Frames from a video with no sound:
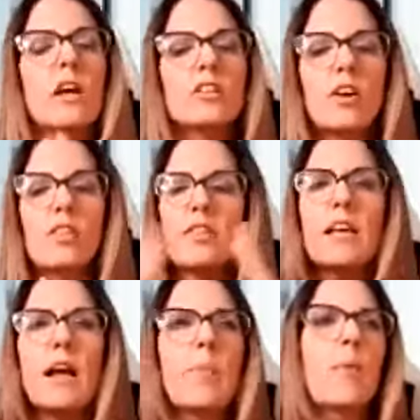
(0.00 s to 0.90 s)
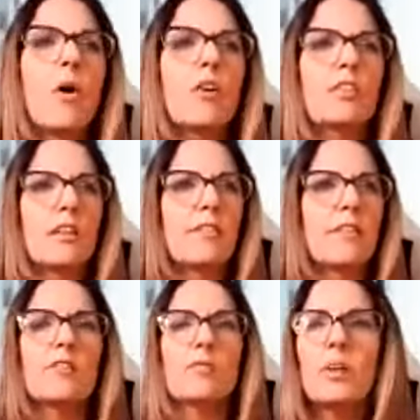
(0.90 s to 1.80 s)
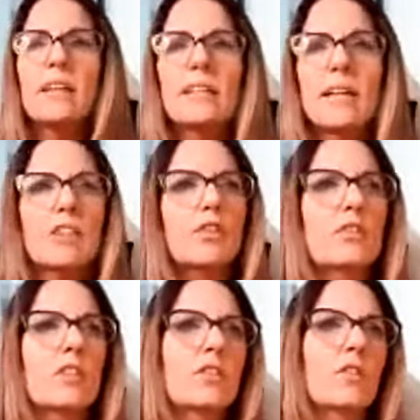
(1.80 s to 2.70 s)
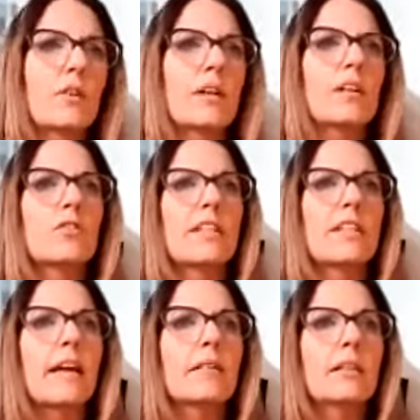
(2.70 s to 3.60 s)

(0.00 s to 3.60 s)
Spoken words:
Just think about positive things. Put intentions in your day.